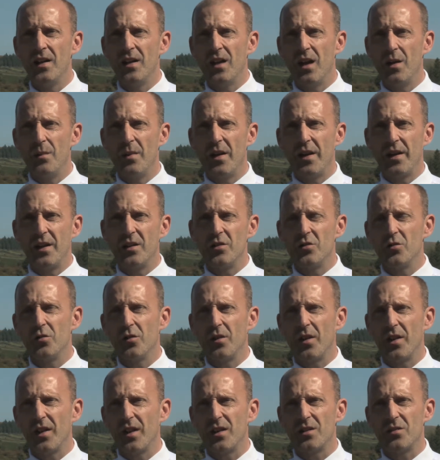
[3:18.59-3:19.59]
and making sure
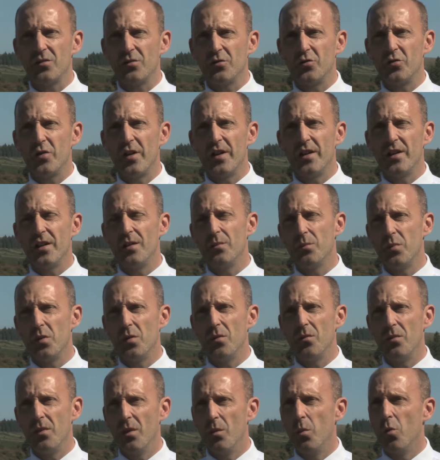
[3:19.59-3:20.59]
that that's all treated and
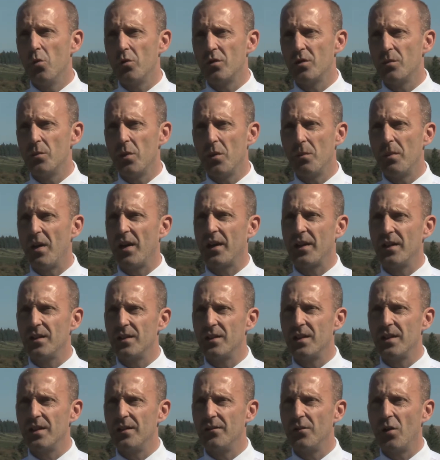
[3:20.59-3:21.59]
the water put back
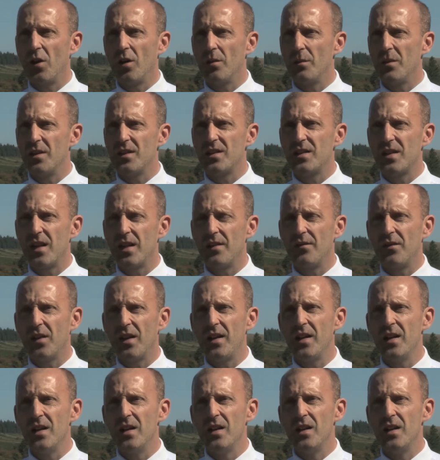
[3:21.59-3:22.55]
into the environment safely.